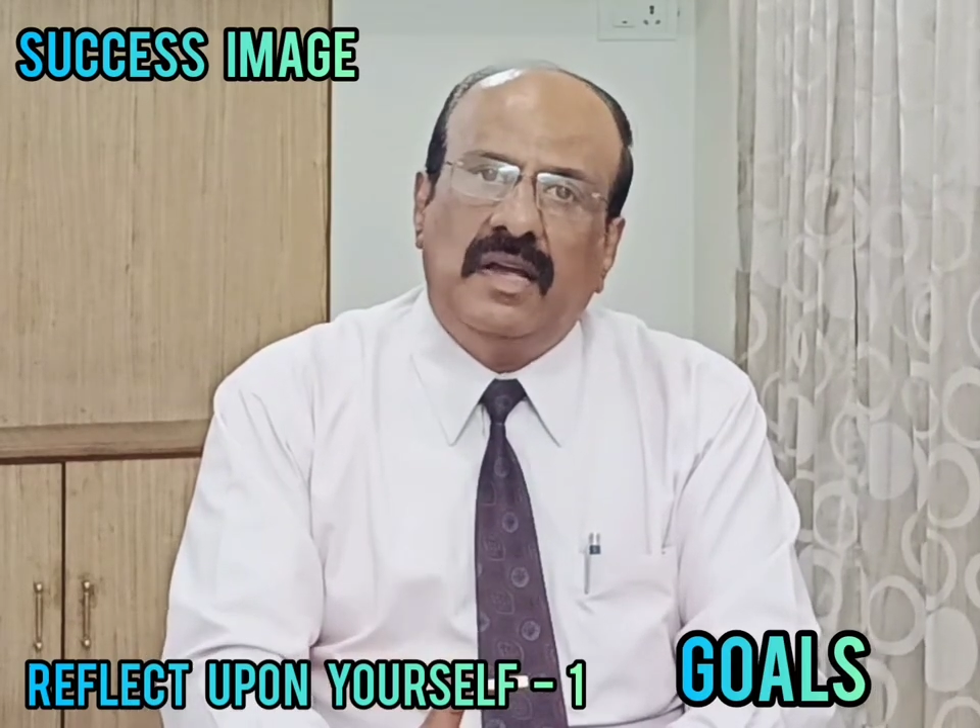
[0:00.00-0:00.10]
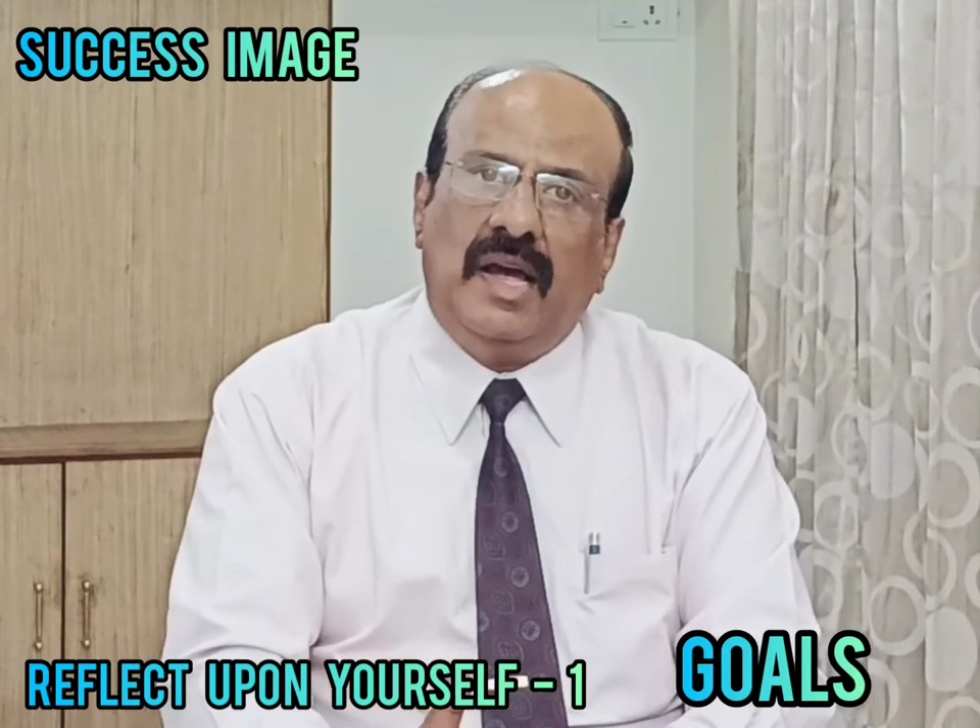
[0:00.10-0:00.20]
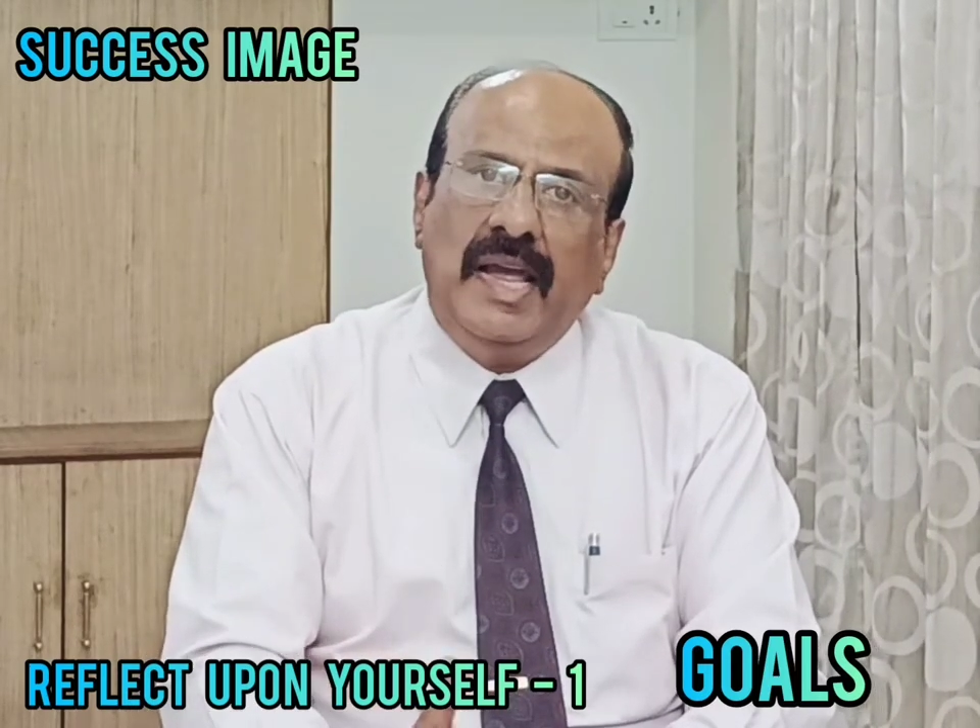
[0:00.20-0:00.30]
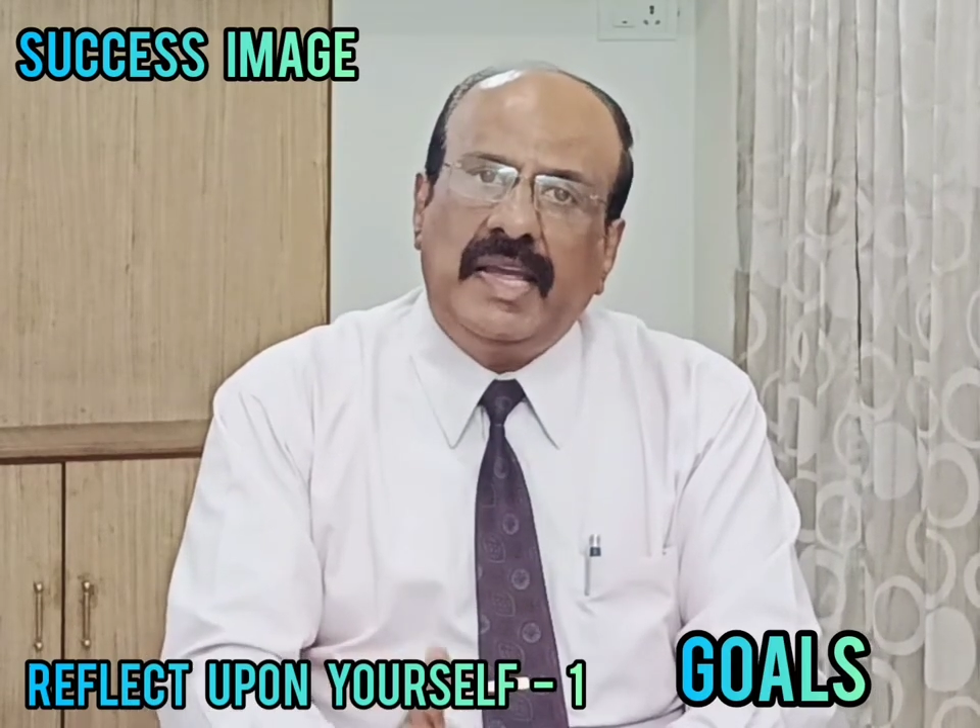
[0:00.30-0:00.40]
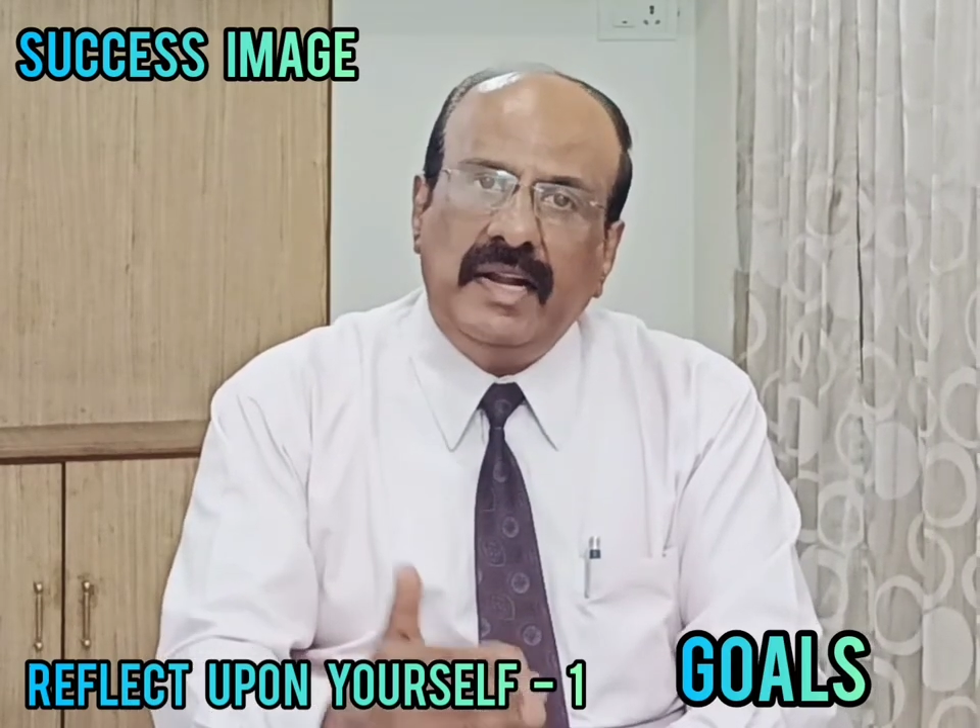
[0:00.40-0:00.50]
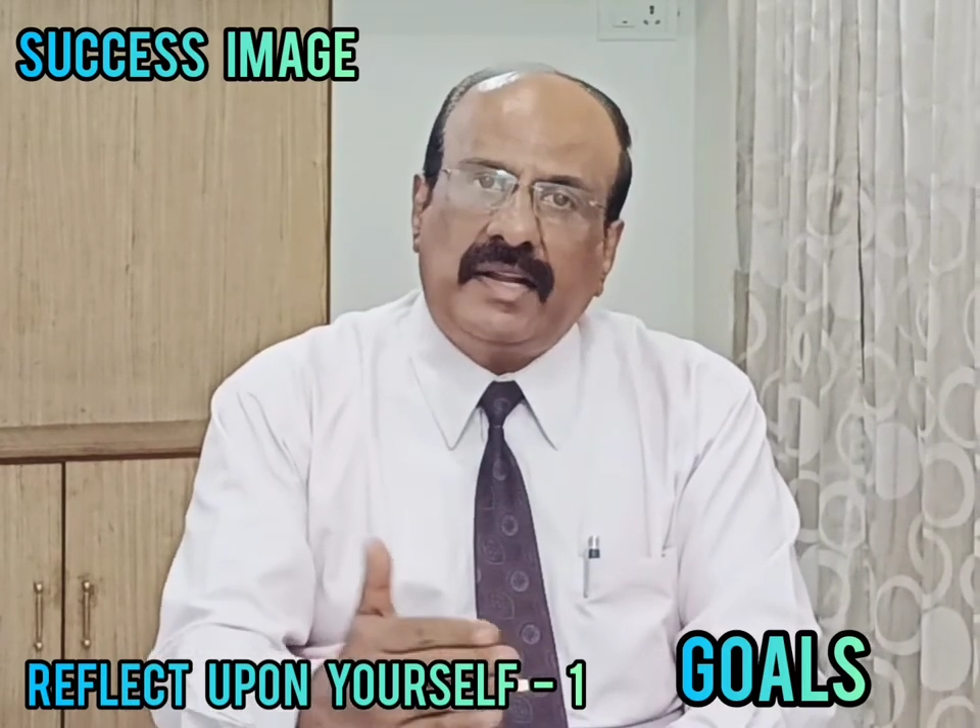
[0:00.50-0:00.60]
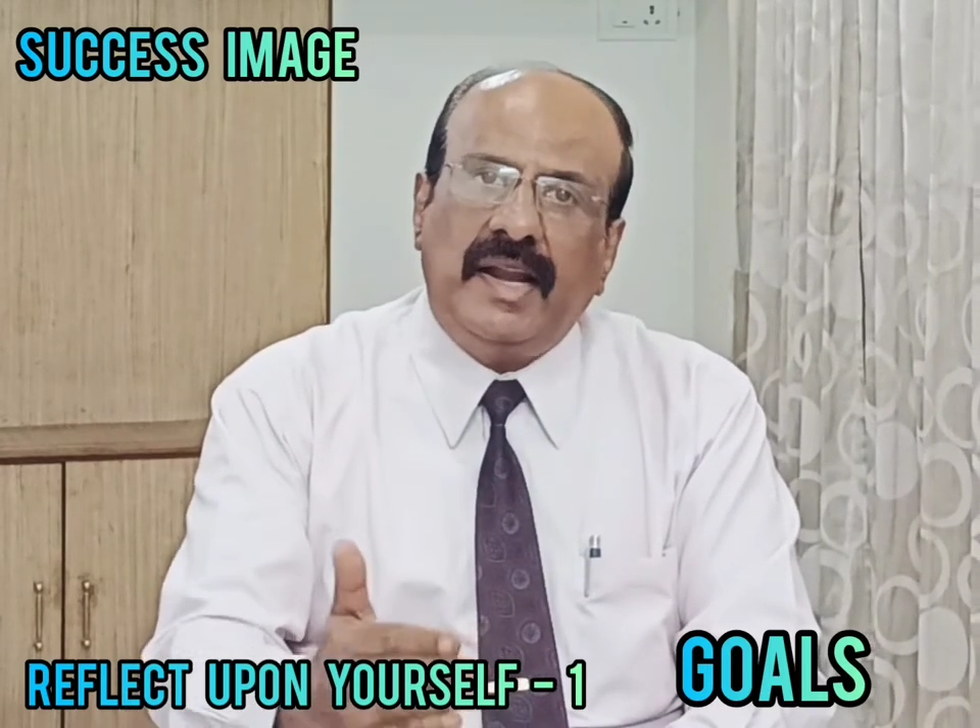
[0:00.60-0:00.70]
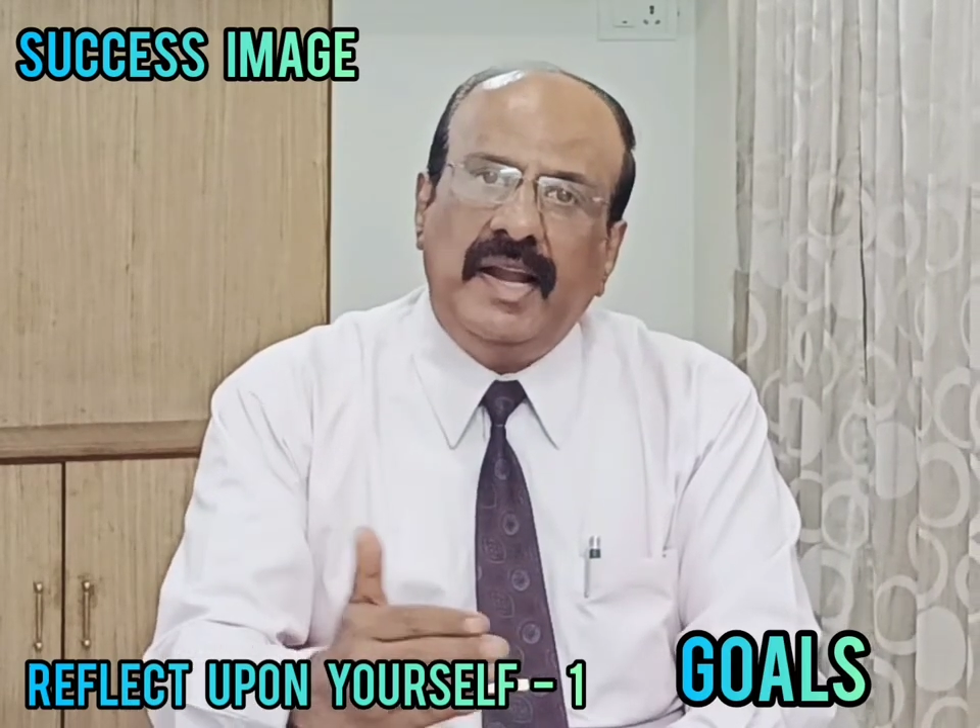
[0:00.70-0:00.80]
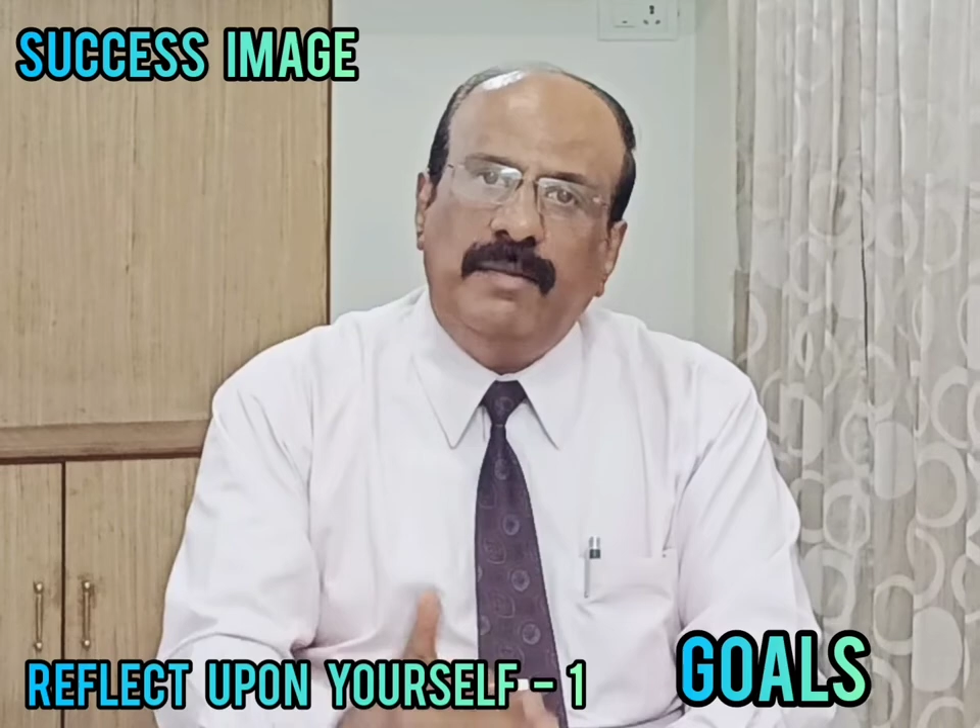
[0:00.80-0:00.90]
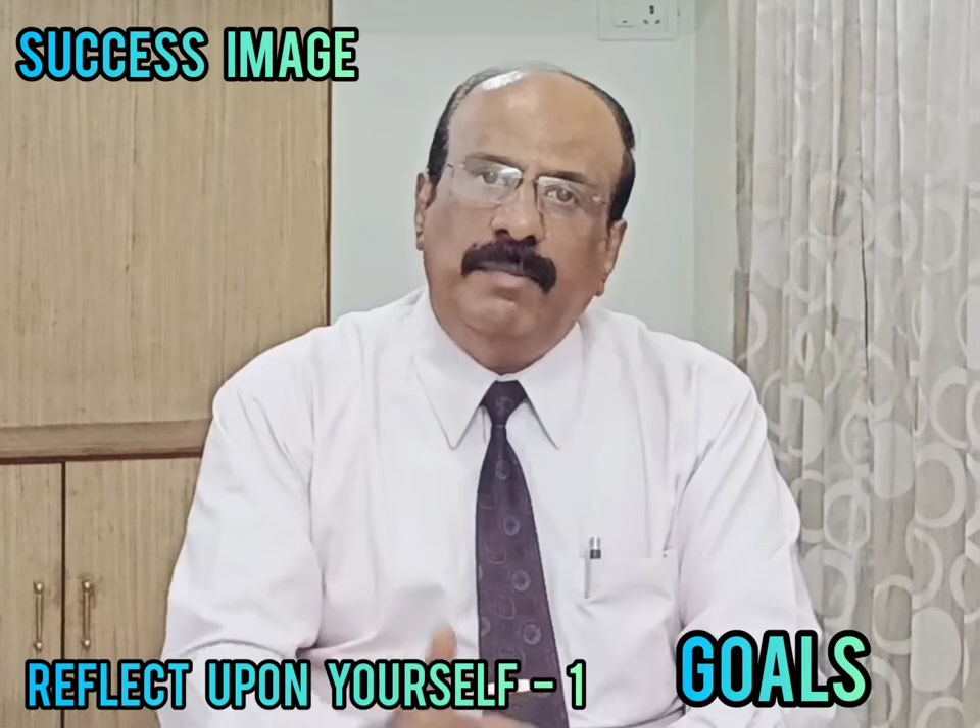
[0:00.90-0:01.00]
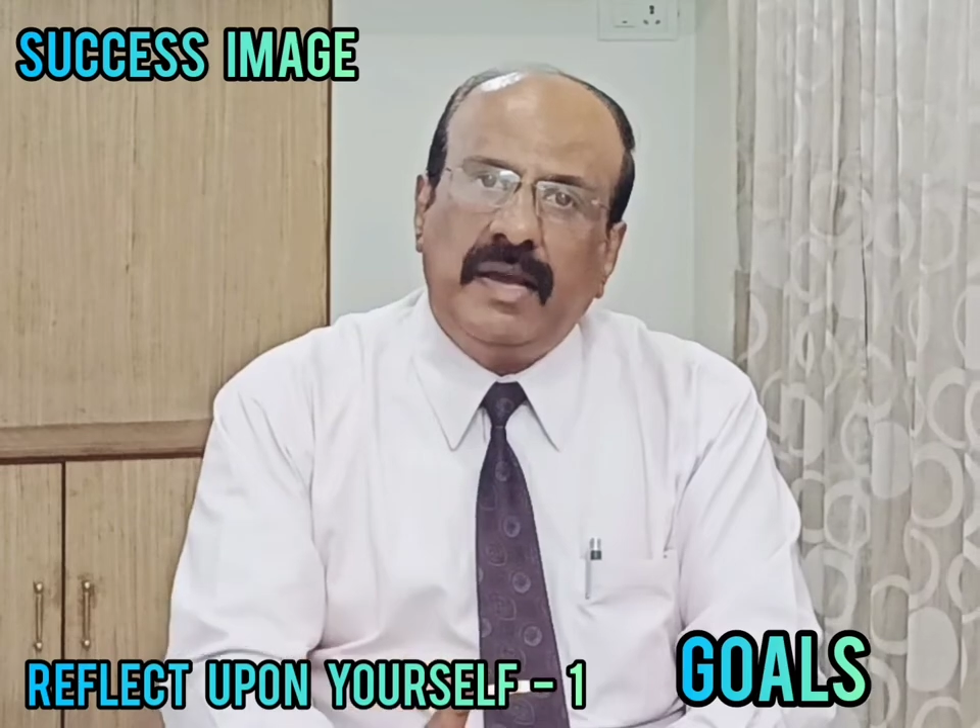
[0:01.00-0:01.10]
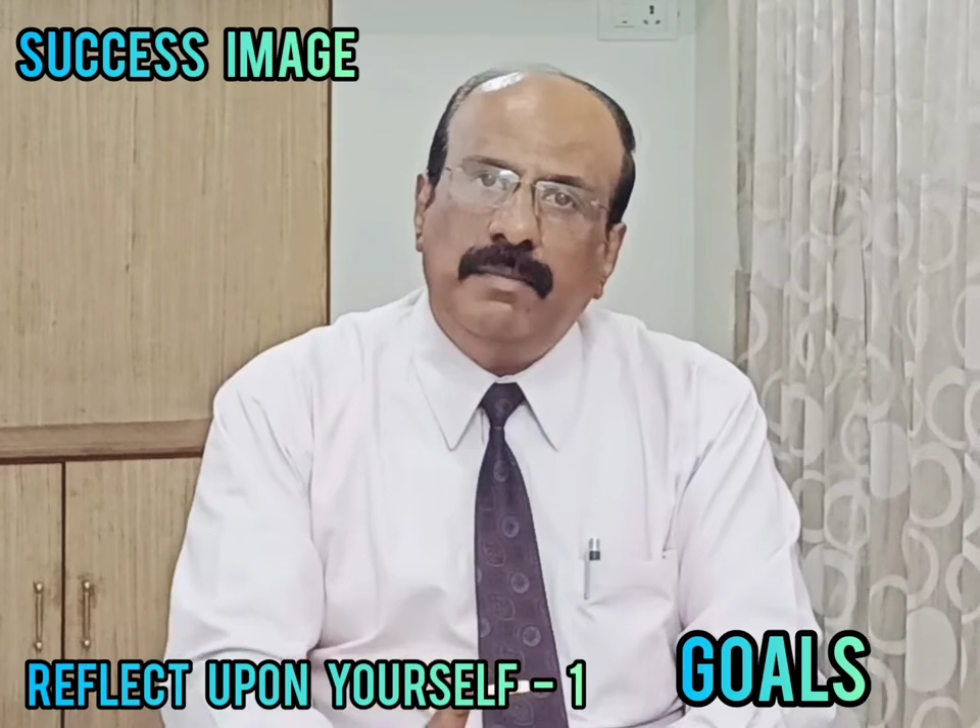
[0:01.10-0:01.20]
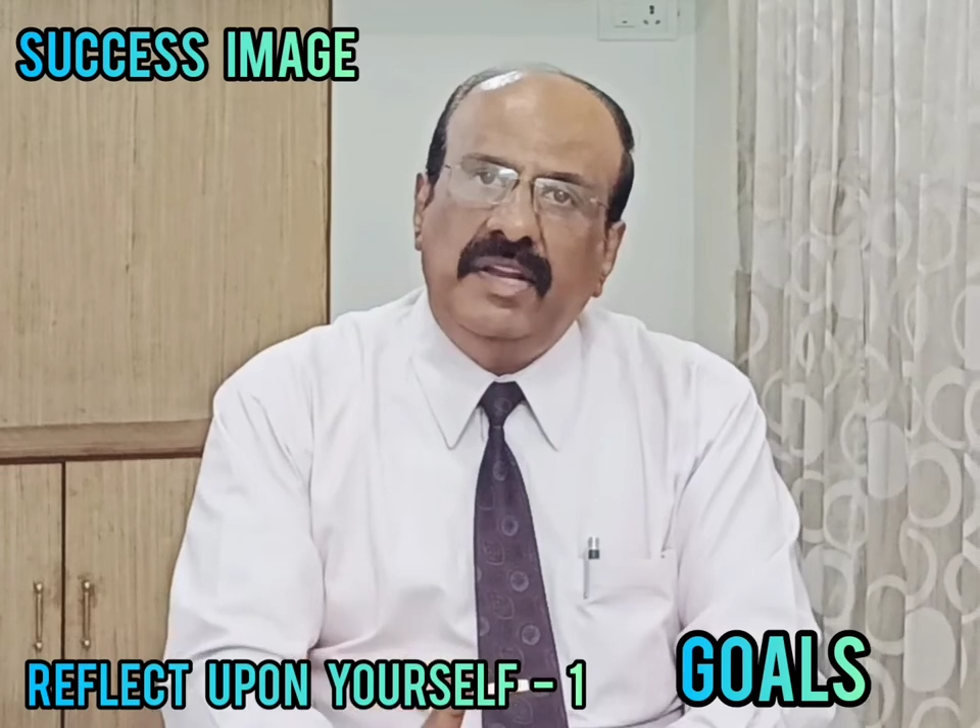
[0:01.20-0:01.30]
"I can try and become